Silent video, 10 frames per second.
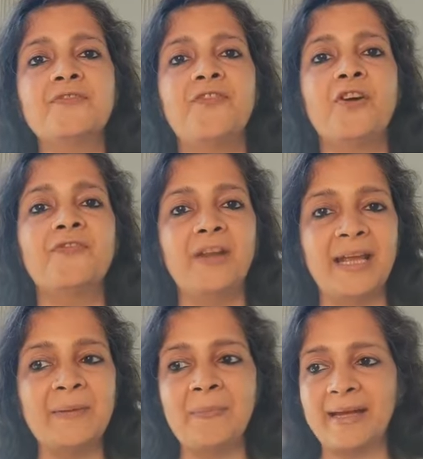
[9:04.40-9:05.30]
for
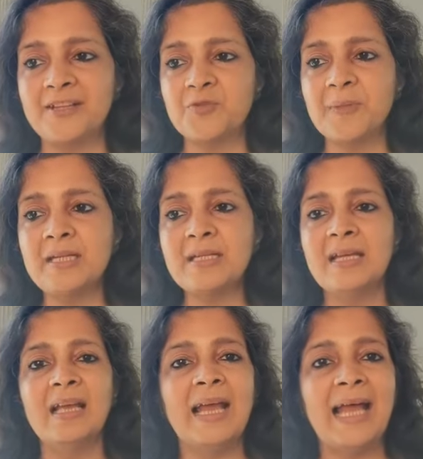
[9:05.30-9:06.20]
flare management,
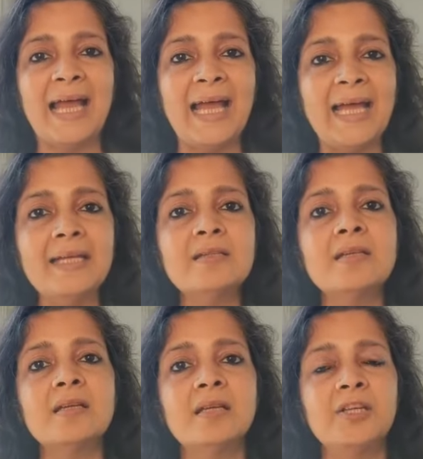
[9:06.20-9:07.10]

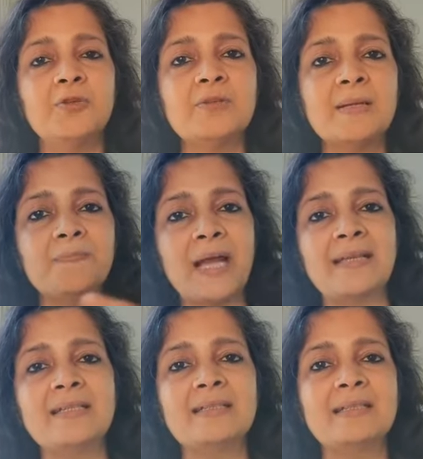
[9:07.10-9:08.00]
and some
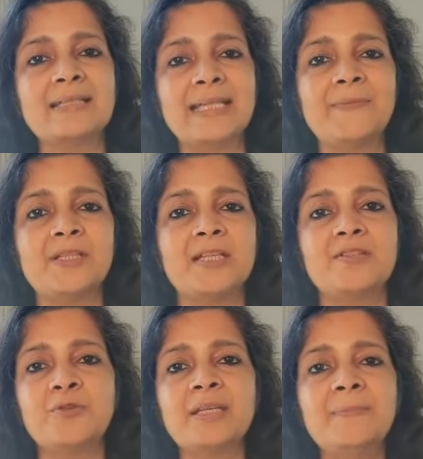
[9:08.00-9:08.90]
practical steps
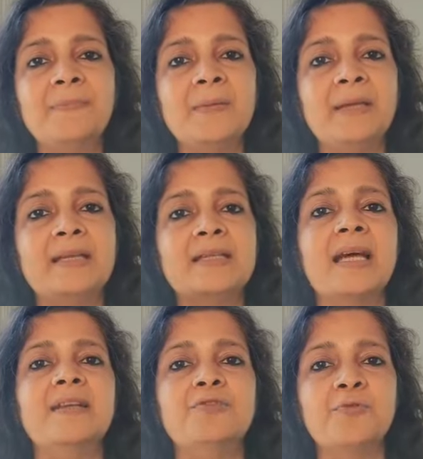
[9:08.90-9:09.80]
that you can implement
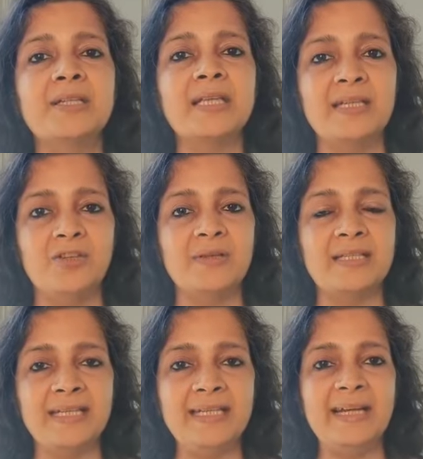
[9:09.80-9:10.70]
and do it in your
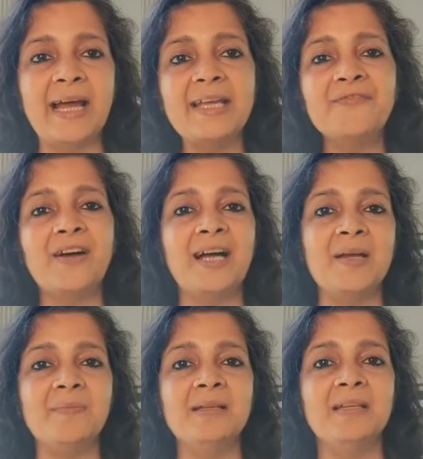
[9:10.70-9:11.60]
daily life.
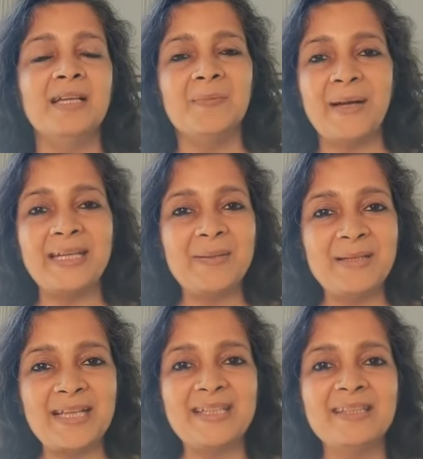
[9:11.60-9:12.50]
My name
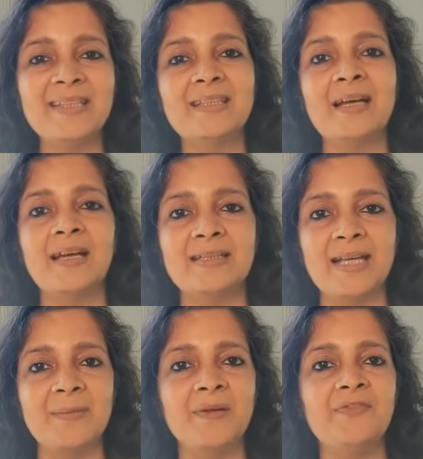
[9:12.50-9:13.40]
is Anindita, and
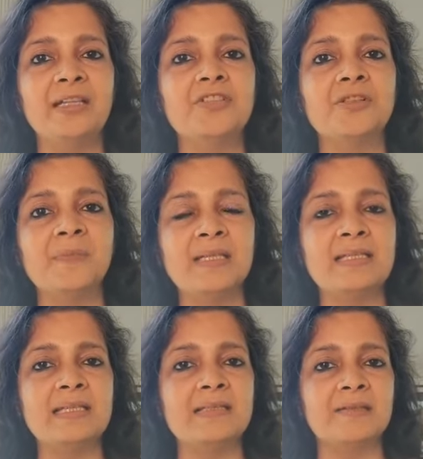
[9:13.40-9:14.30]
I'm a functional
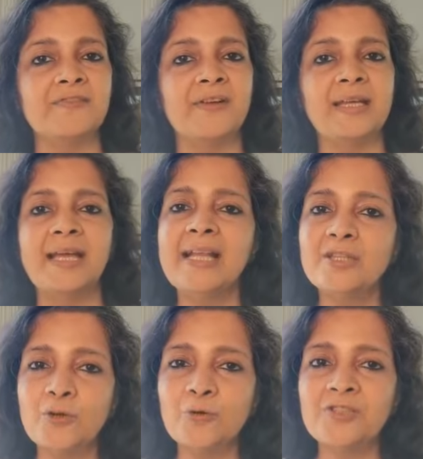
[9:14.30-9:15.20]
medicine certified
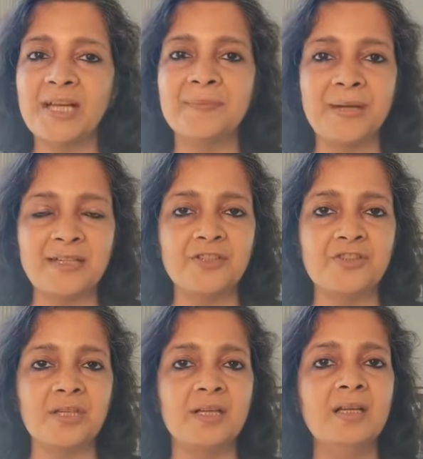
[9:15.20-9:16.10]
health coach and
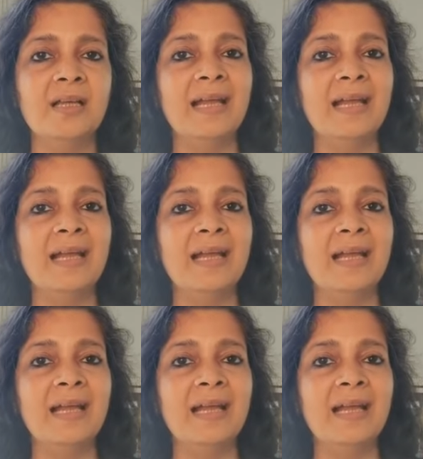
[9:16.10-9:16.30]
practitioner,